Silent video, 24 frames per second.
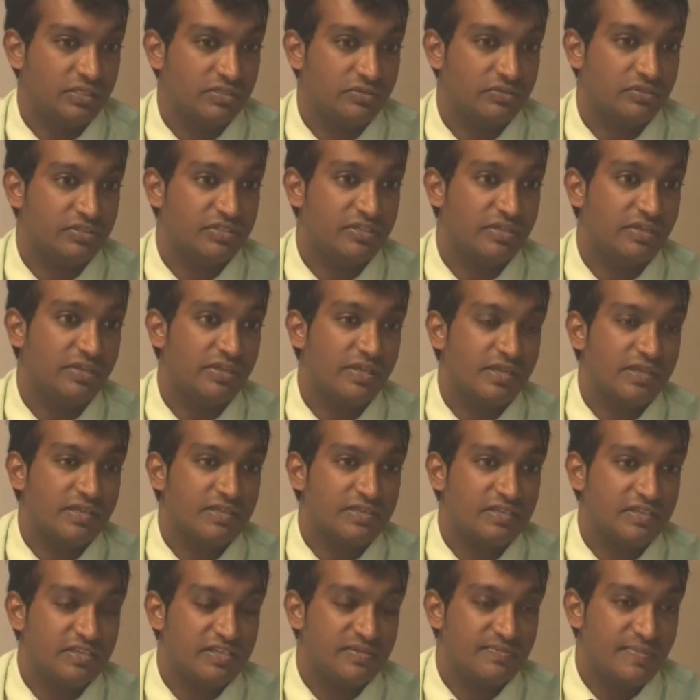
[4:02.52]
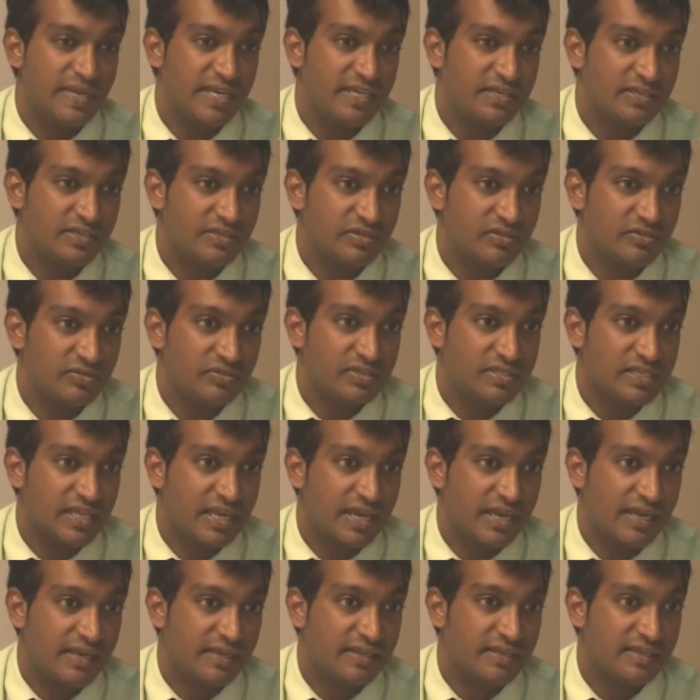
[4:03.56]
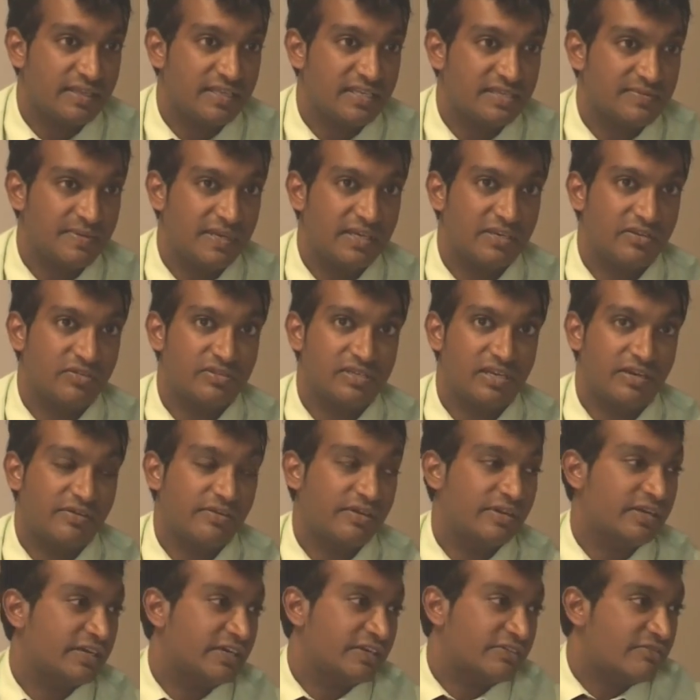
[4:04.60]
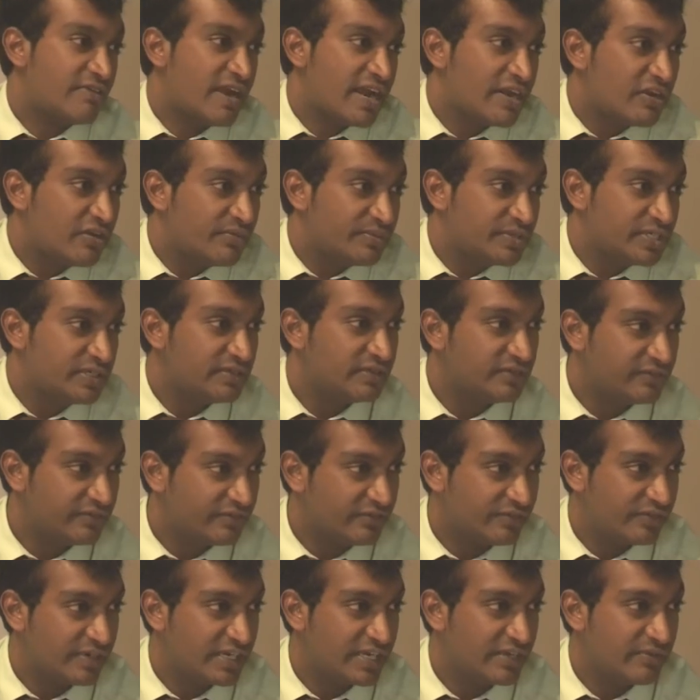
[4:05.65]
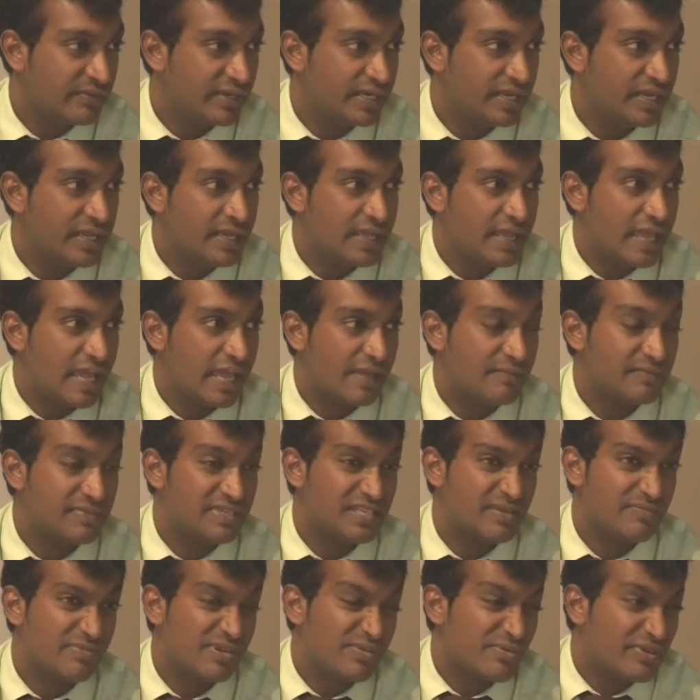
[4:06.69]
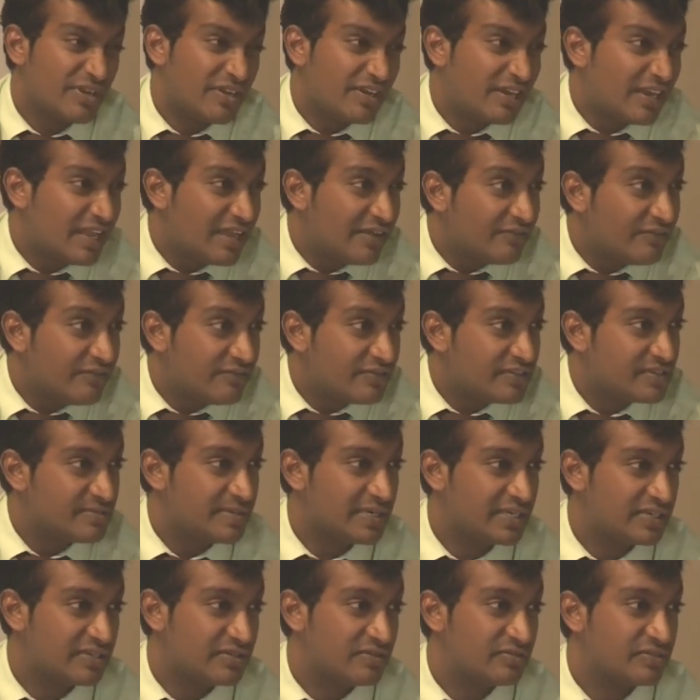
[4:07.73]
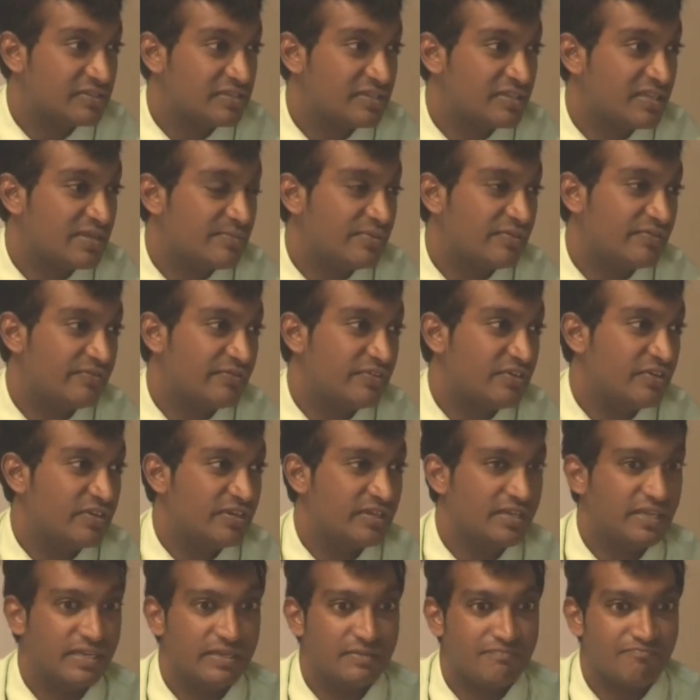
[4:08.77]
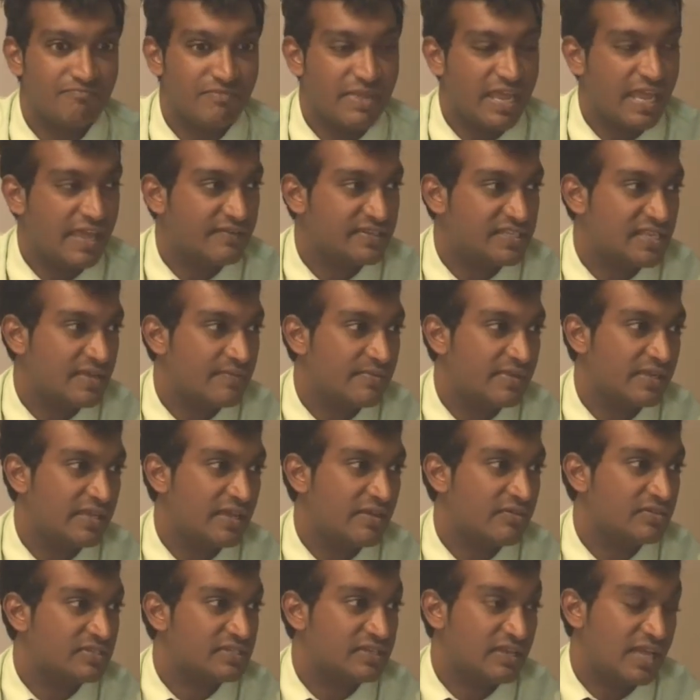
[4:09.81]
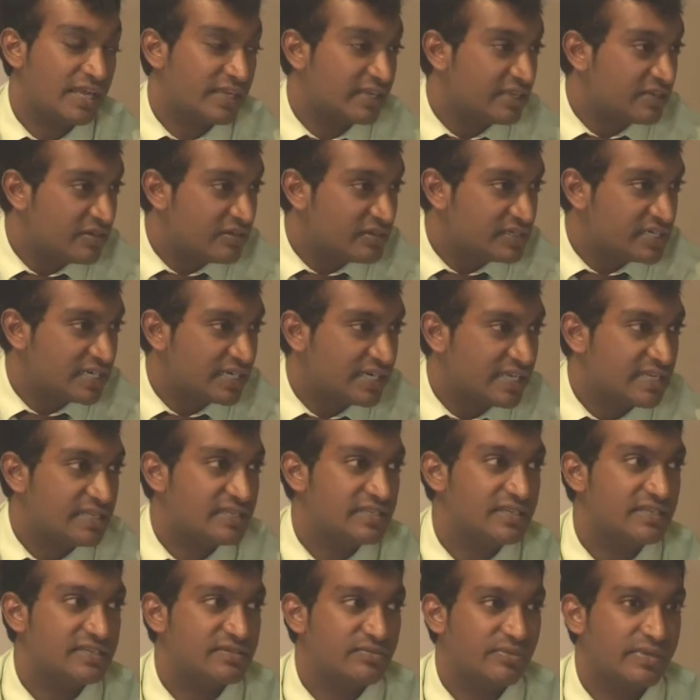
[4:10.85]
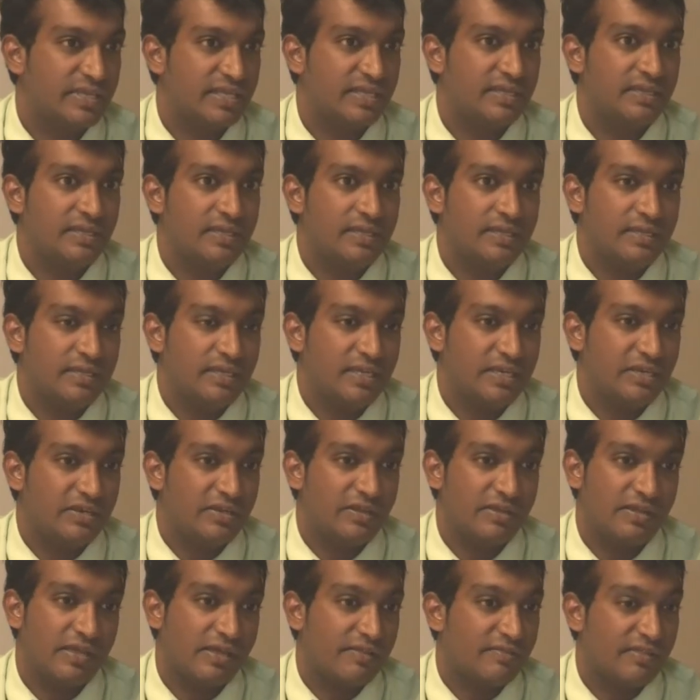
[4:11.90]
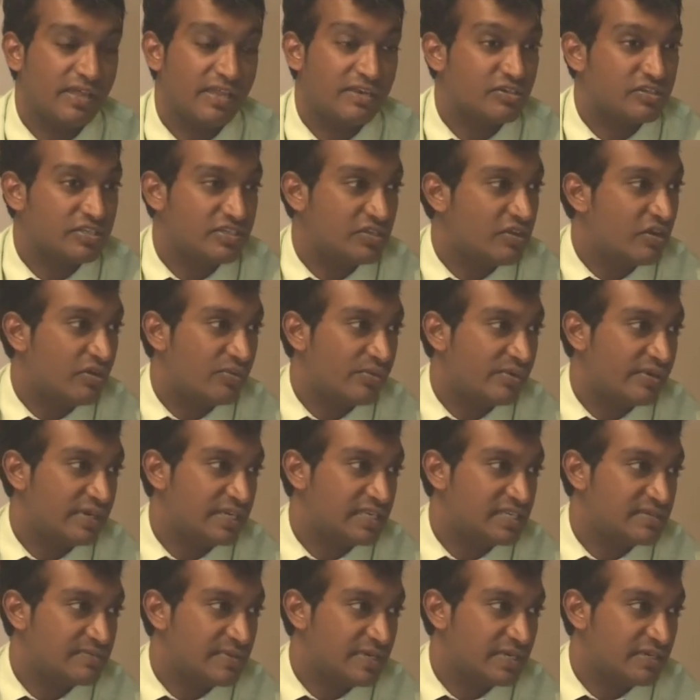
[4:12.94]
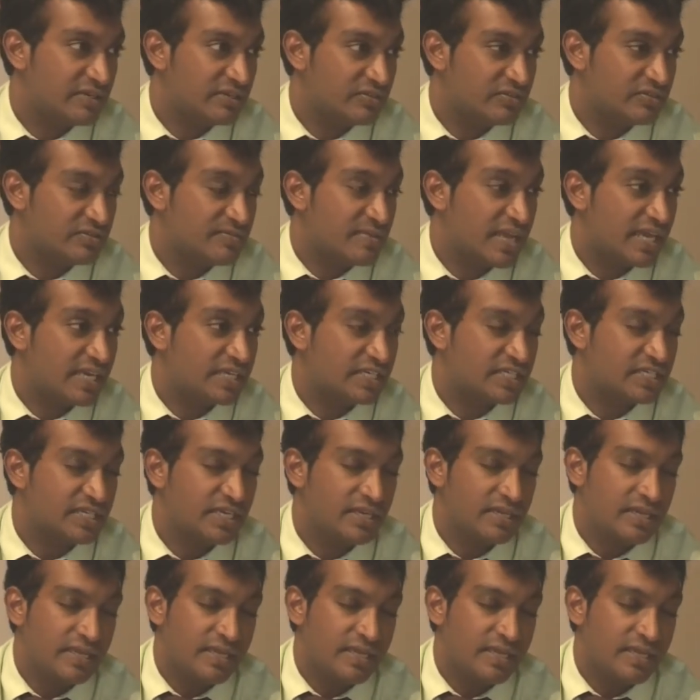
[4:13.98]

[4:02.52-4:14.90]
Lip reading: Sure. So spectacles are a great option for anyone. Some people don't love spectacles, so they prefer to have something else like contact lenses, where they're just not wearing spectacles much.